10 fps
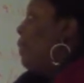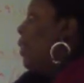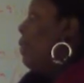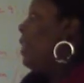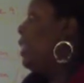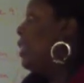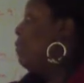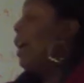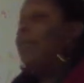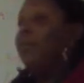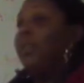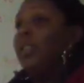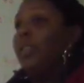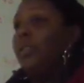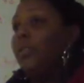I'm not saying it's Bible,
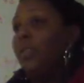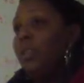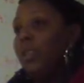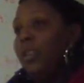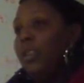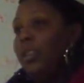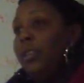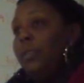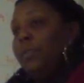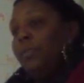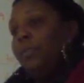so. You can still